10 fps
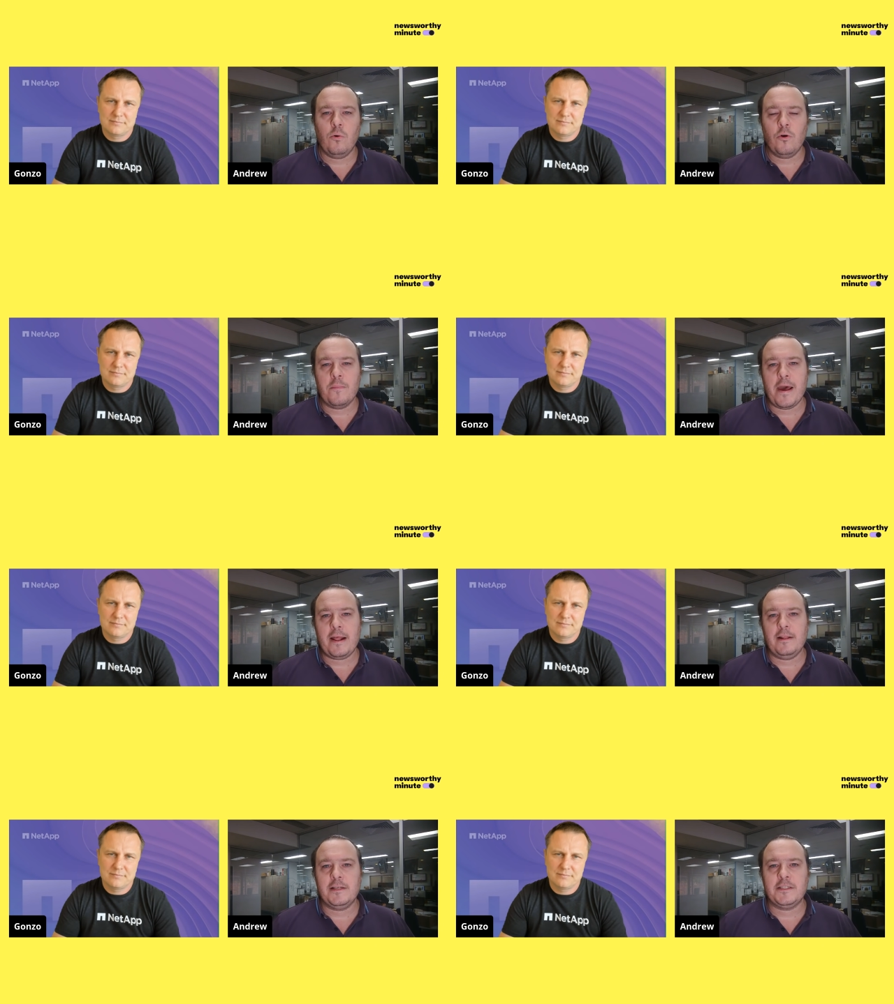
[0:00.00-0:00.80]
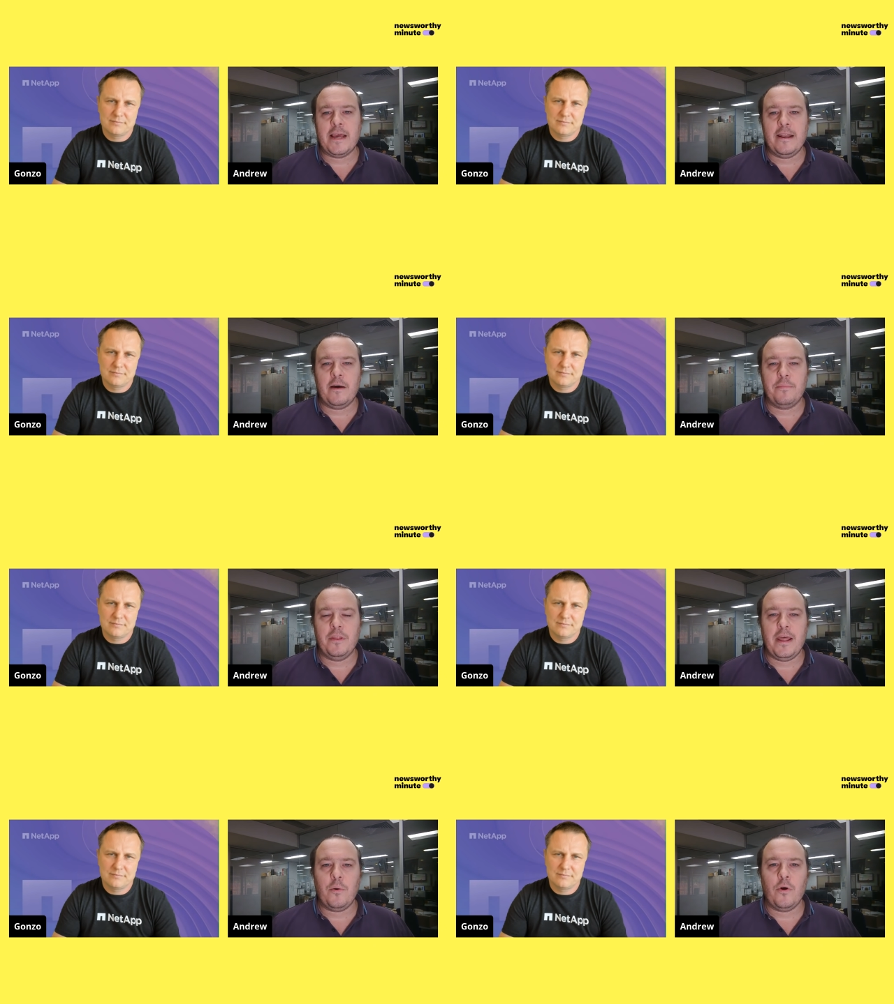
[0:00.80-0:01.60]
Speaker 1: automatically stand up
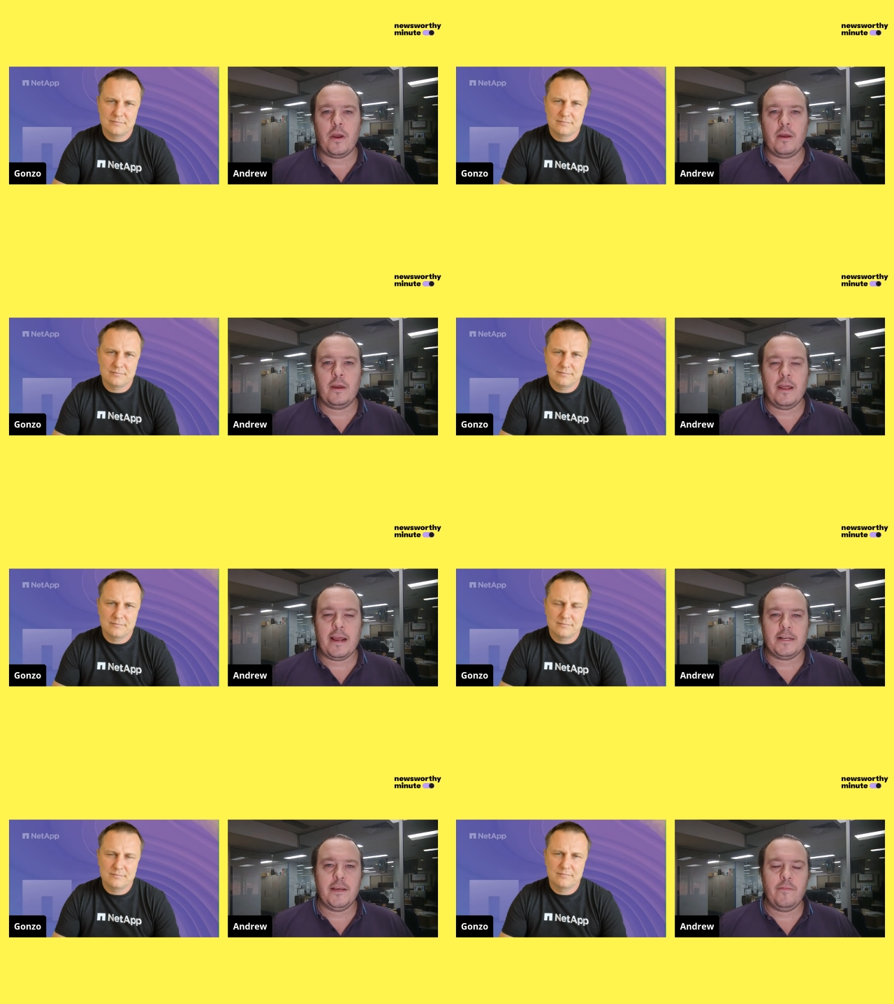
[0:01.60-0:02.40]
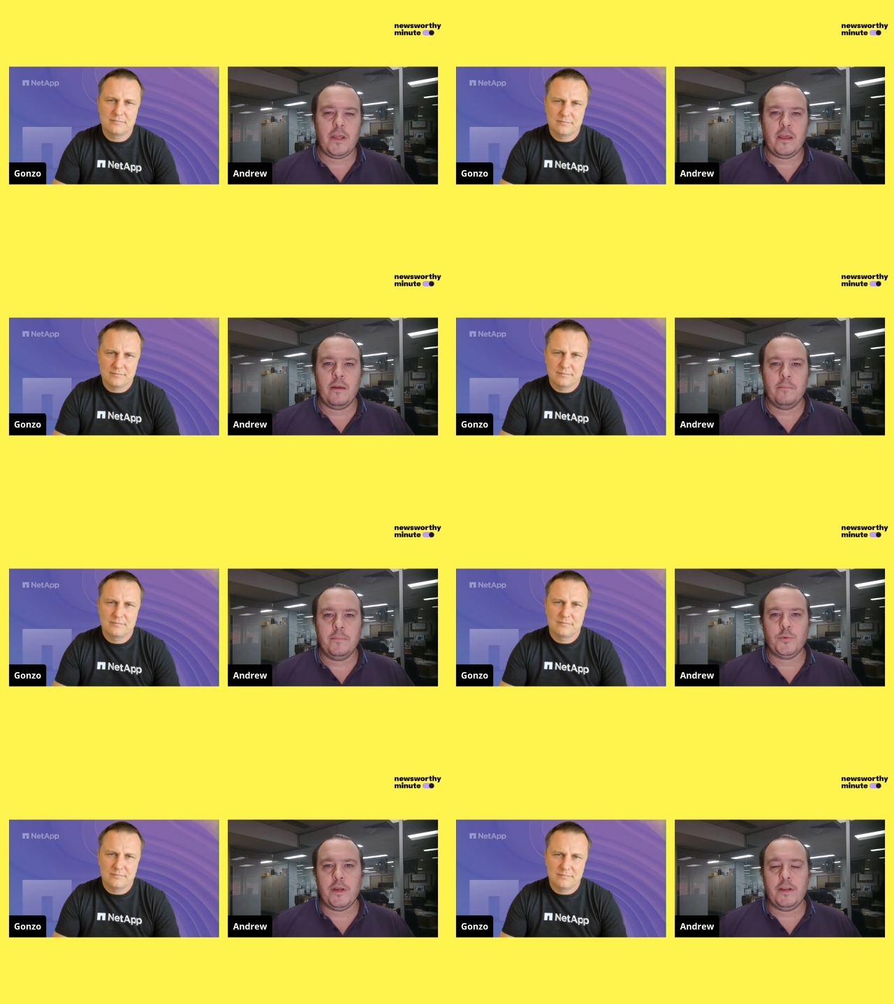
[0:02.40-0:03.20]
the network connectivity
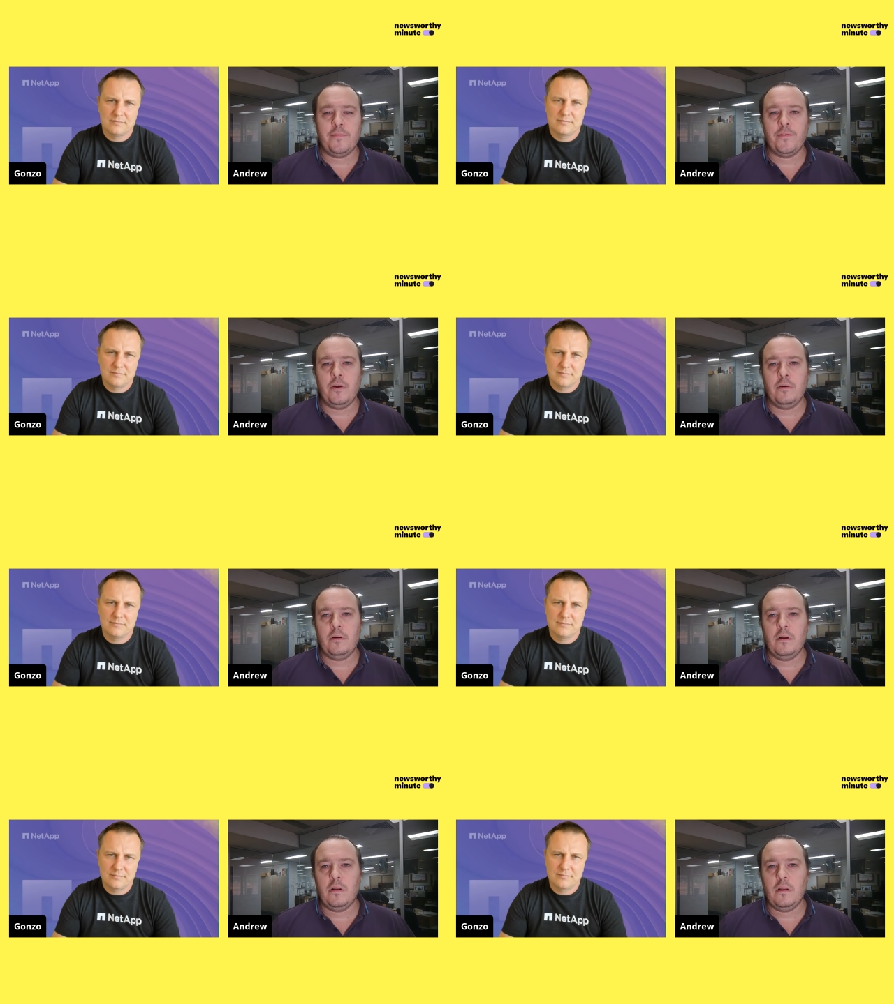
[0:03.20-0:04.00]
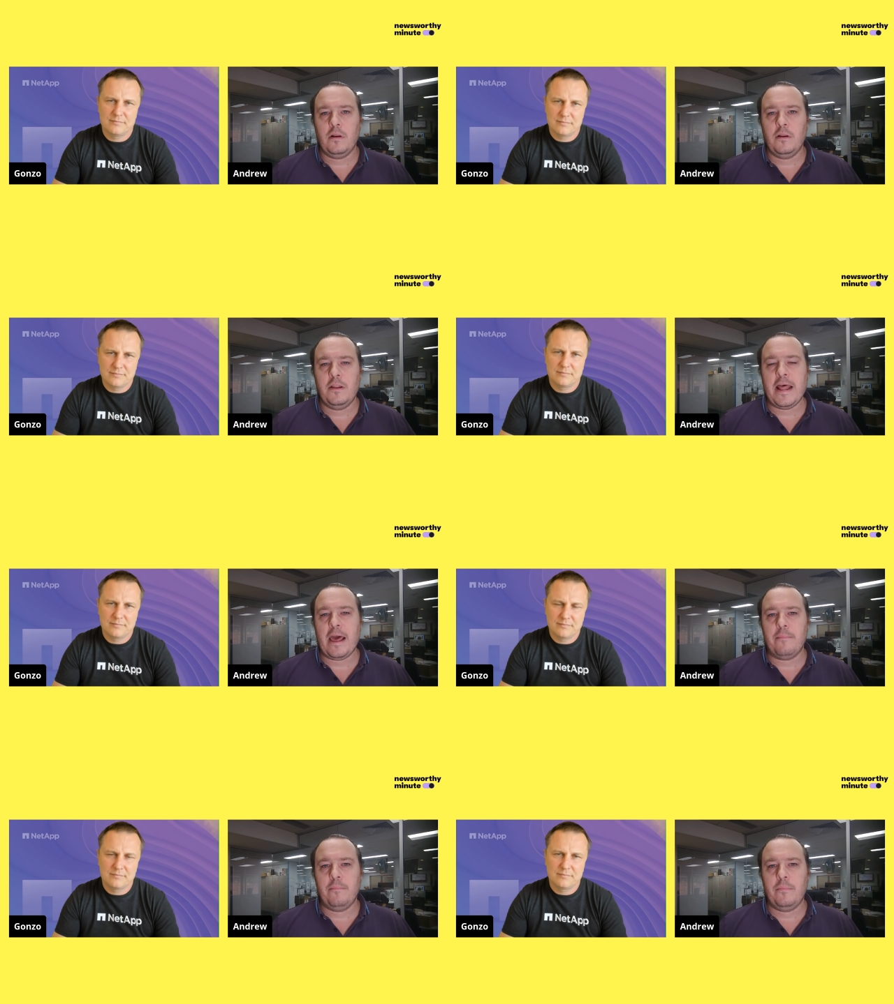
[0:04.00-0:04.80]
between different
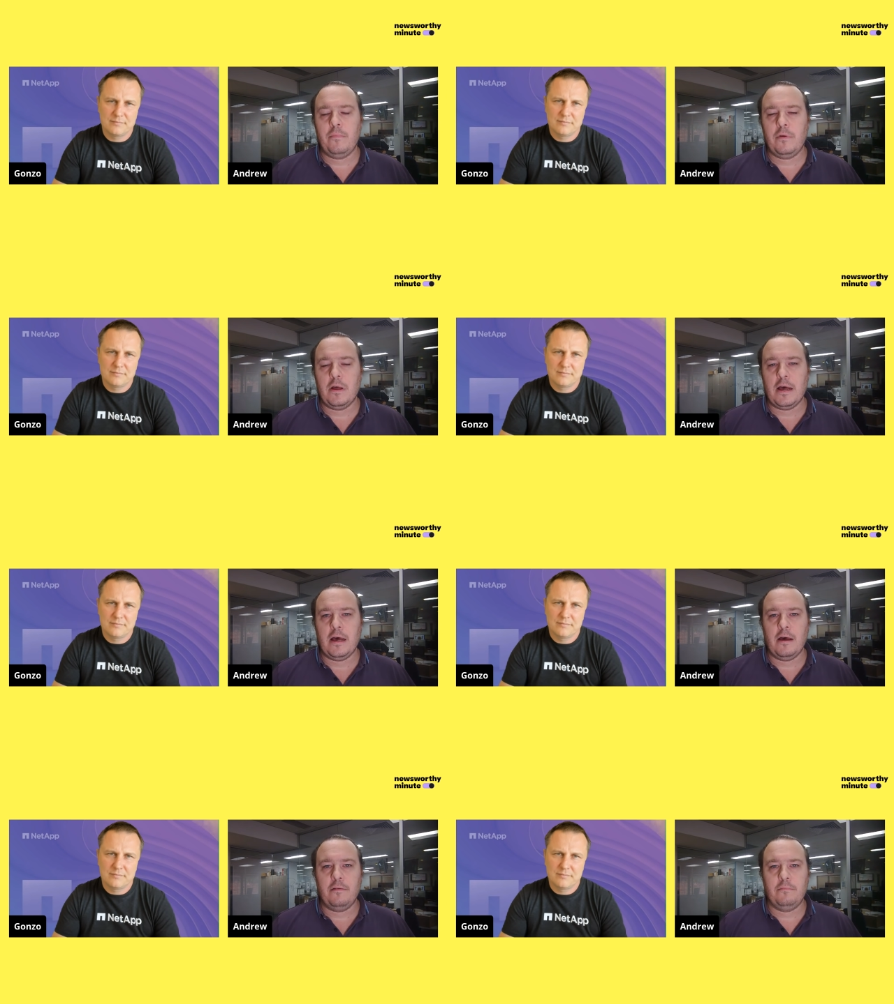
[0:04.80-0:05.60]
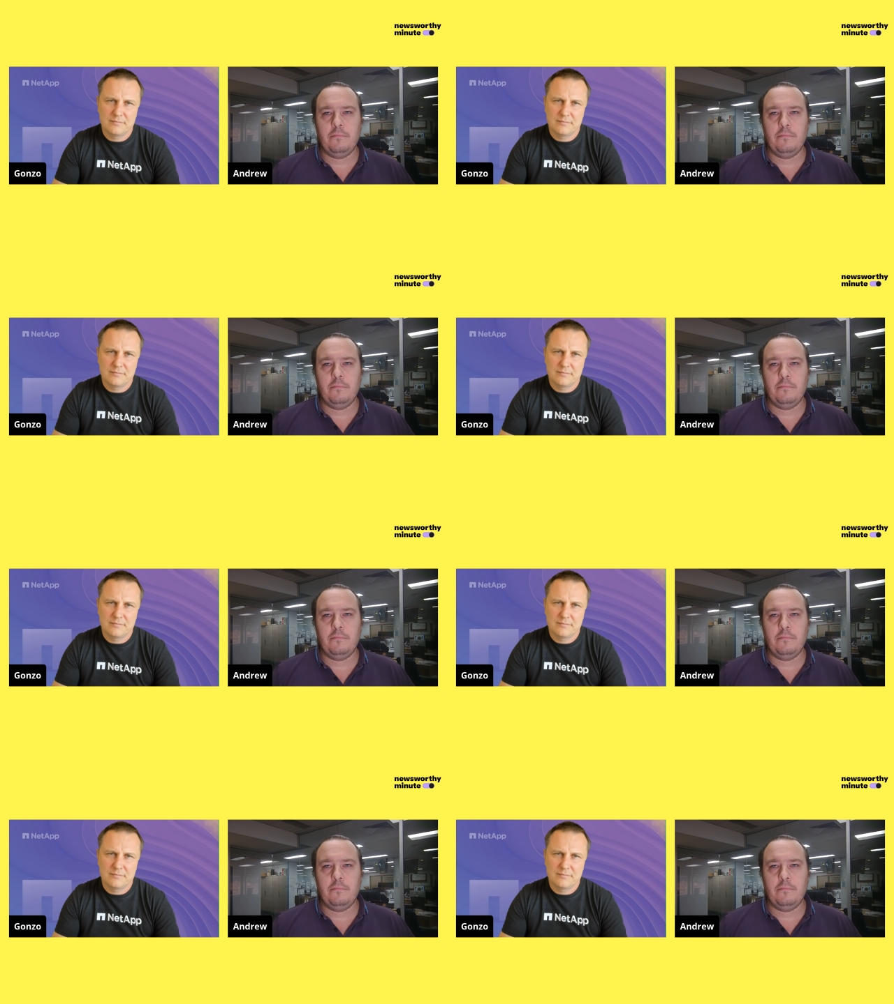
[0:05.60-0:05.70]
NetApp uh,